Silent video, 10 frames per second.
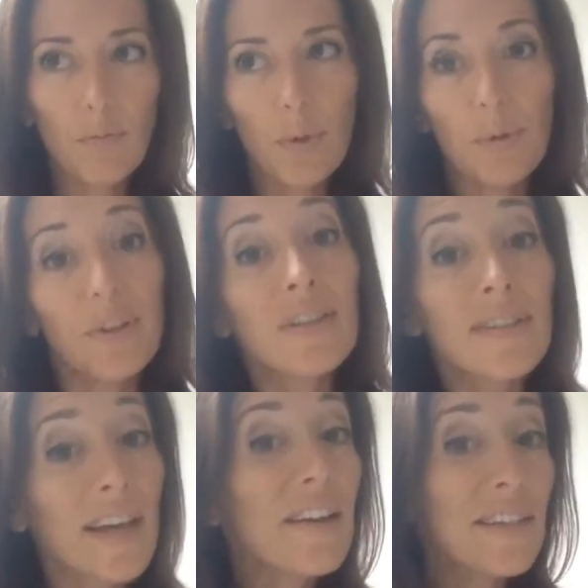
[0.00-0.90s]
we were in a
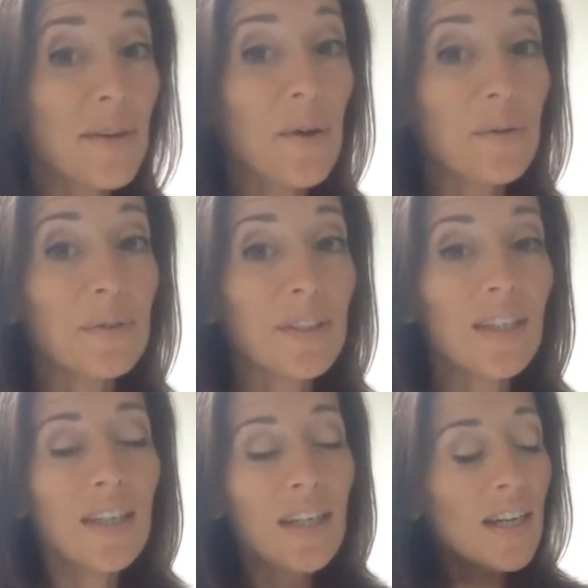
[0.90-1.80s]
scary zone.
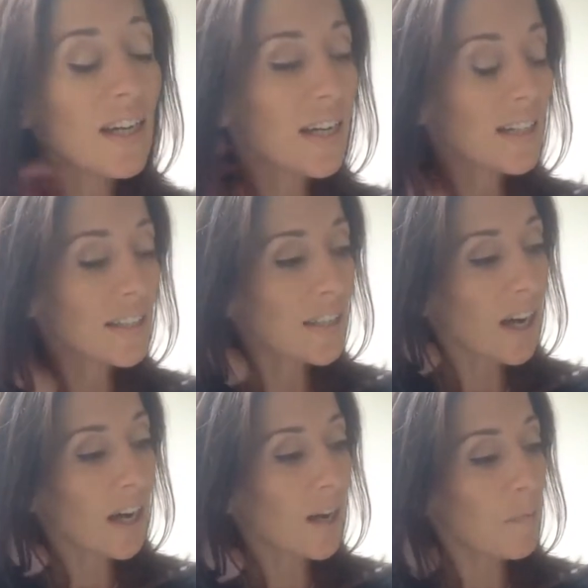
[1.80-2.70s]
And
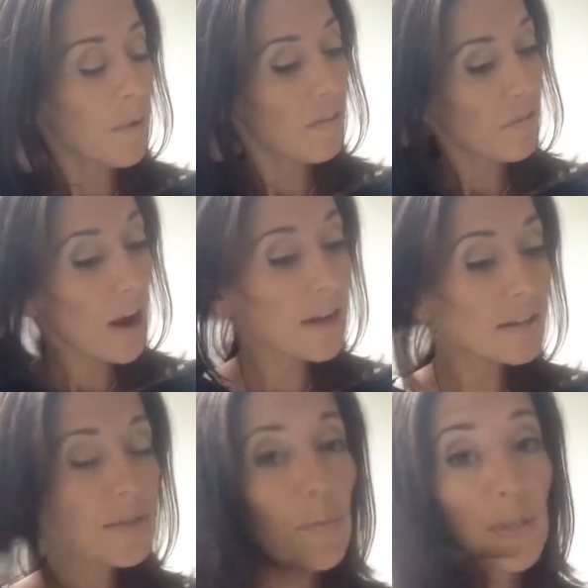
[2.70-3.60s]
my
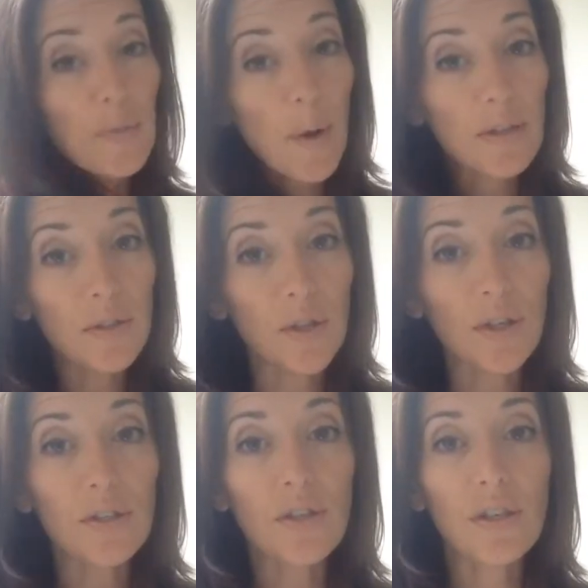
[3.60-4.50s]
friend, my
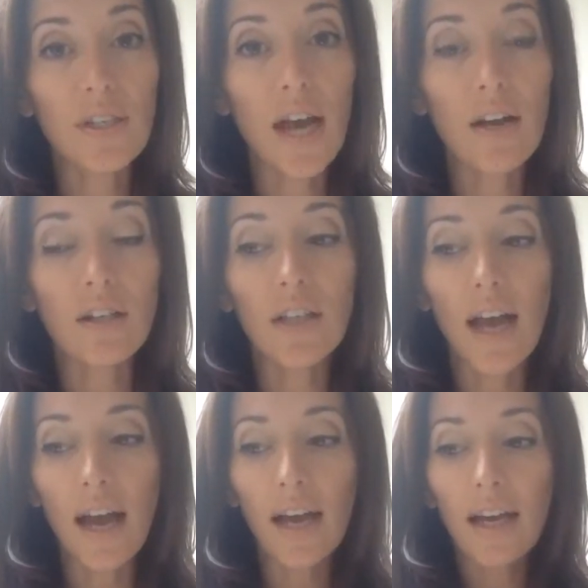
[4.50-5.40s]
sponsor, Chantal,
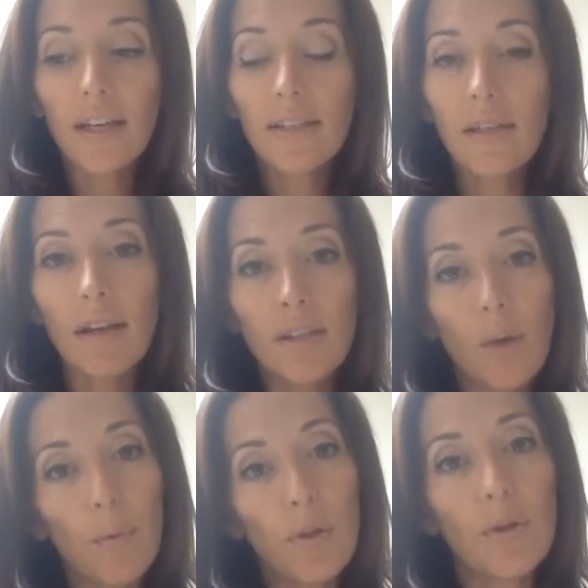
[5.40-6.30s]
had signed
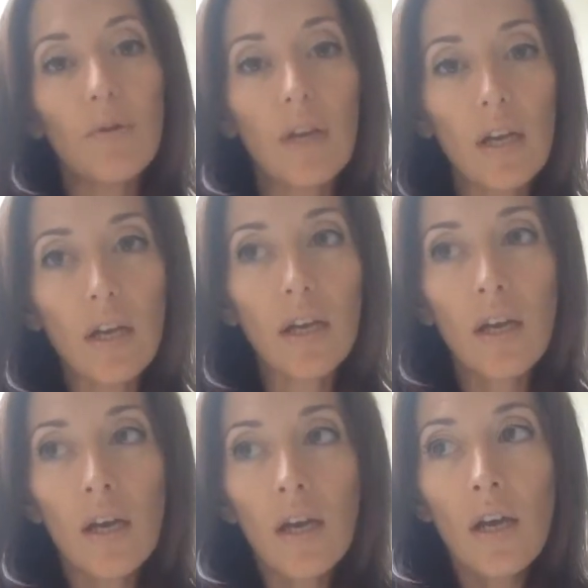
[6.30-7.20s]
up with Younique
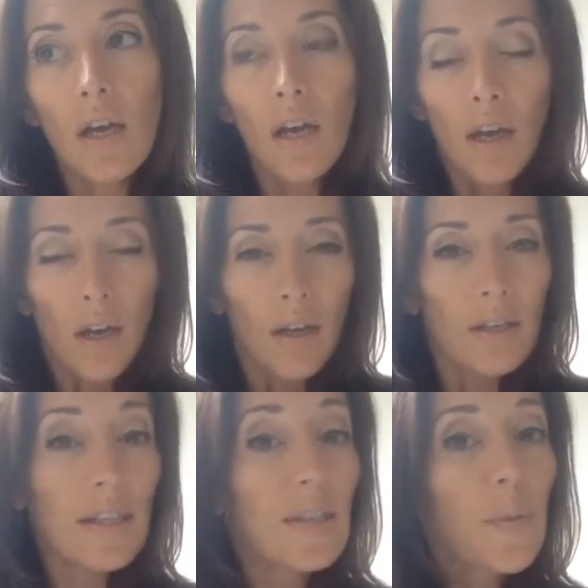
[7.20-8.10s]

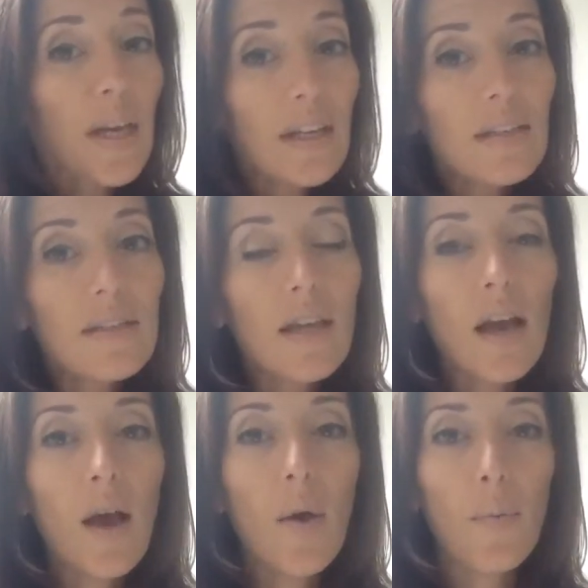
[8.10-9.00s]
6 weeks
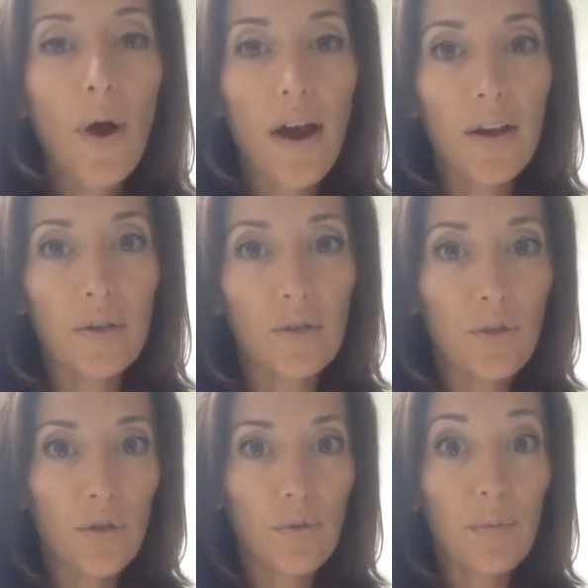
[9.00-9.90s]
prior
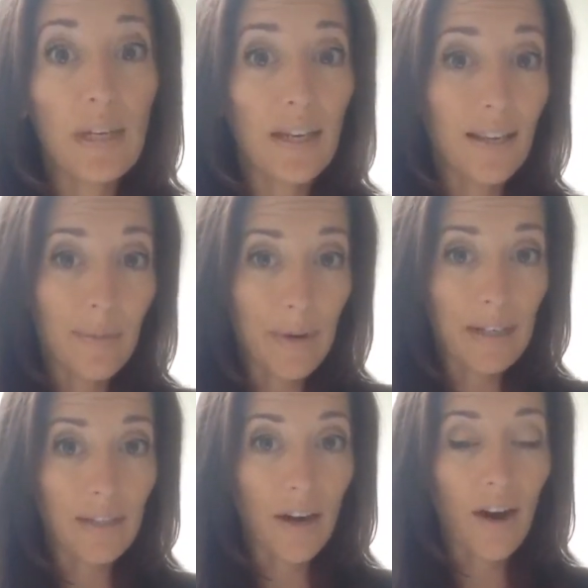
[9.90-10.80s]
to me getting the
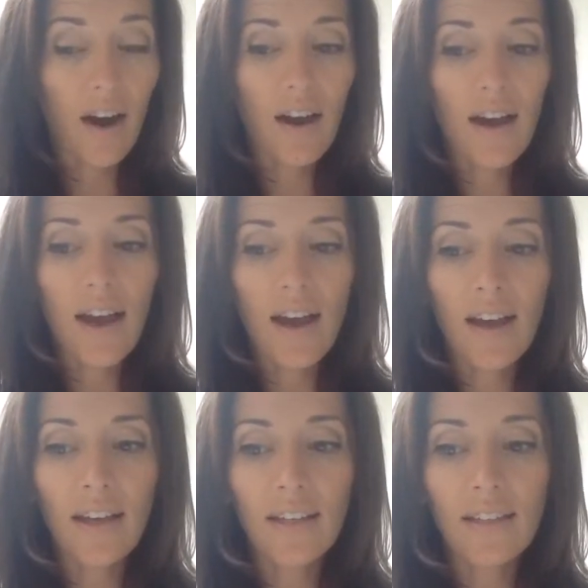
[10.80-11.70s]
mascara.
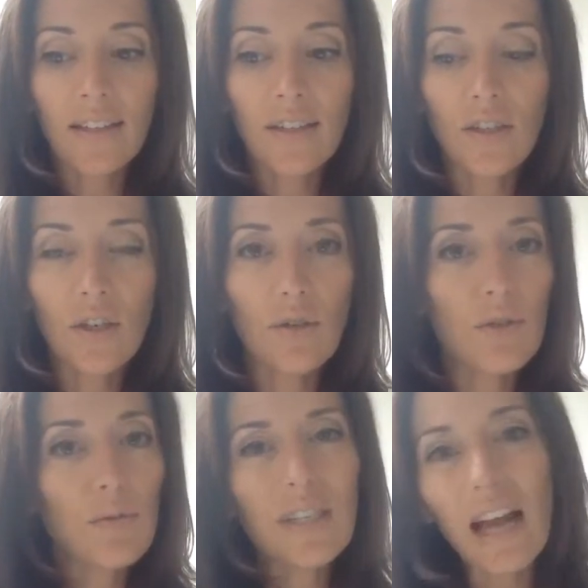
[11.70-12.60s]
And, she
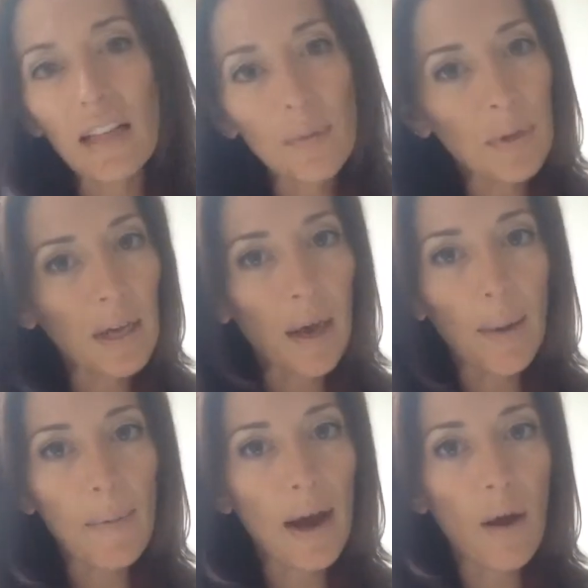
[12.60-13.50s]
was telling me
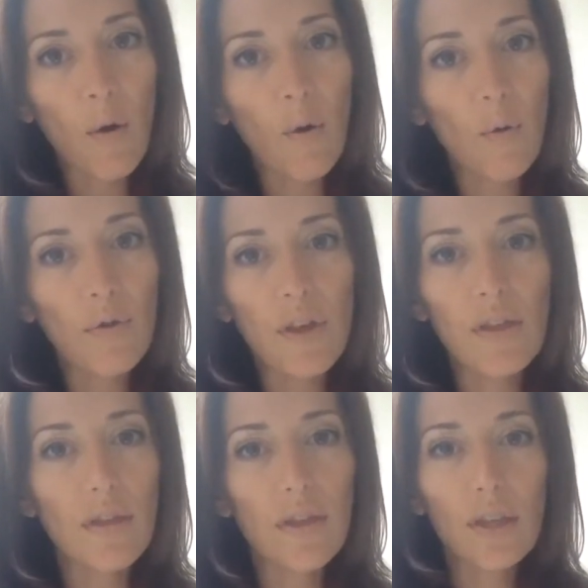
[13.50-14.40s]
about
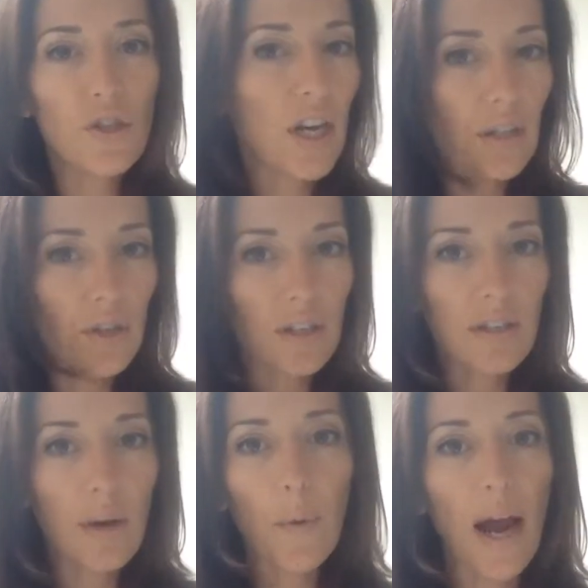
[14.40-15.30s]
the changes
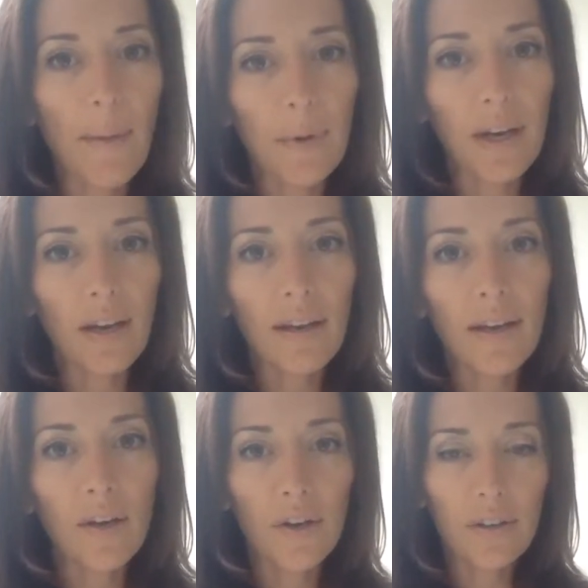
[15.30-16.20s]
that were happening
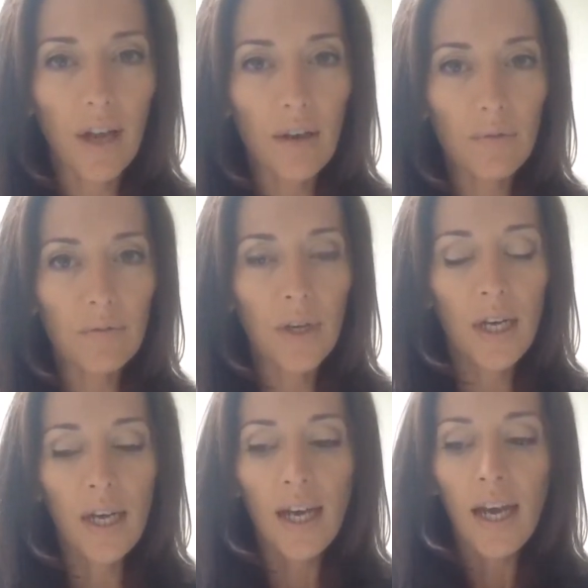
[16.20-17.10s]
in her life.
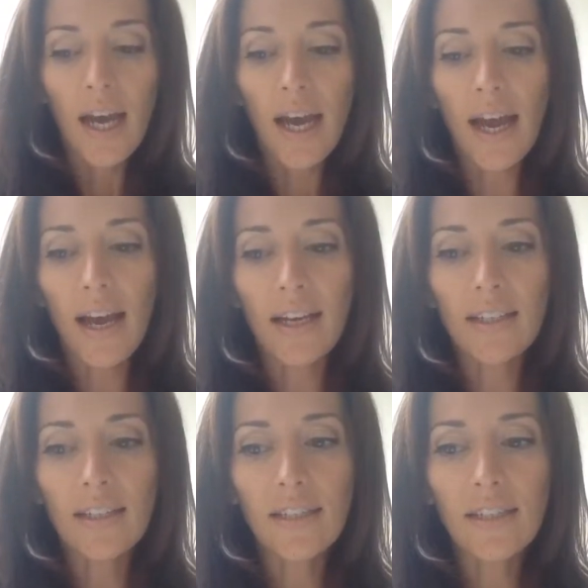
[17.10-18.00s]

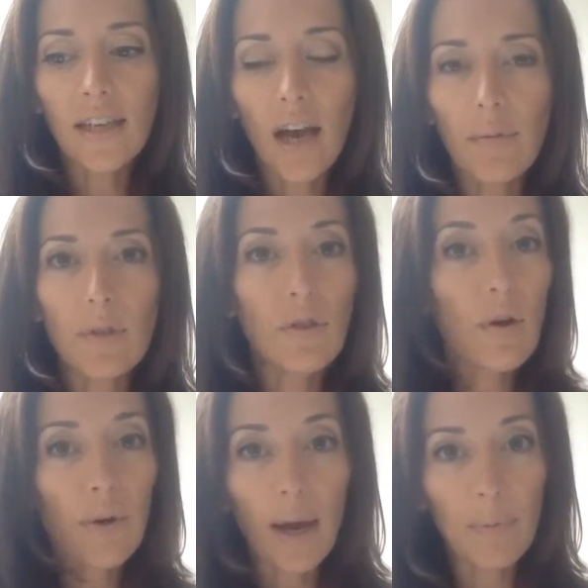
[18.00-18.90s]
And I was
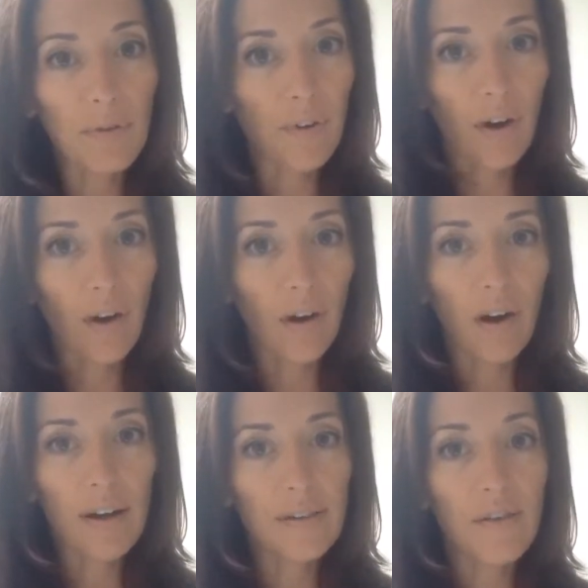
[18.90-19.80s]
so happy for
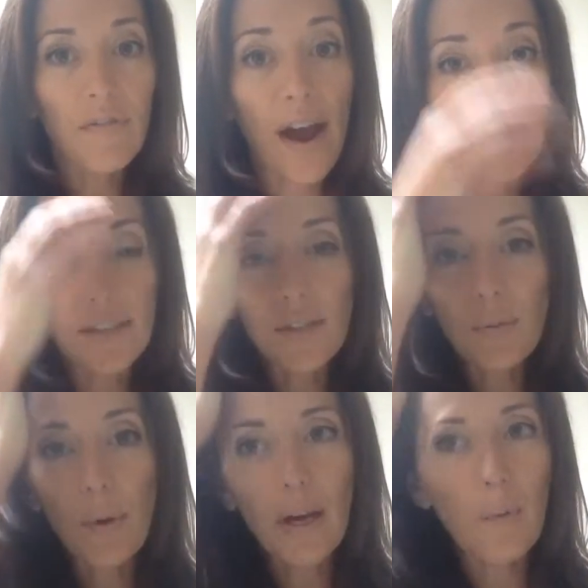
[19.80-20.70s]
her as a friend,
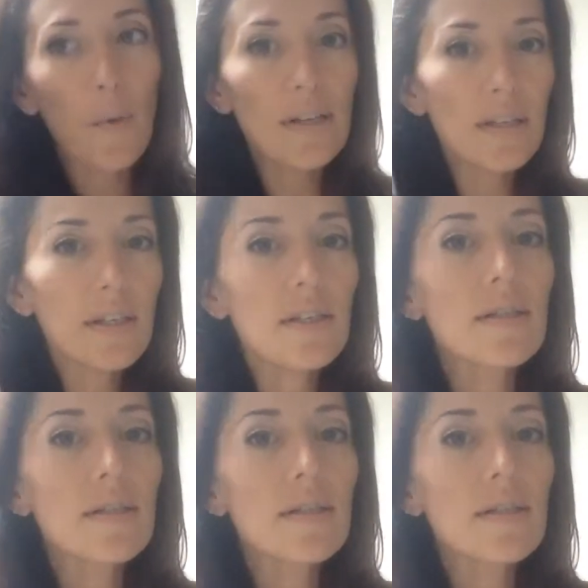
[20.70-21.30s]
but I was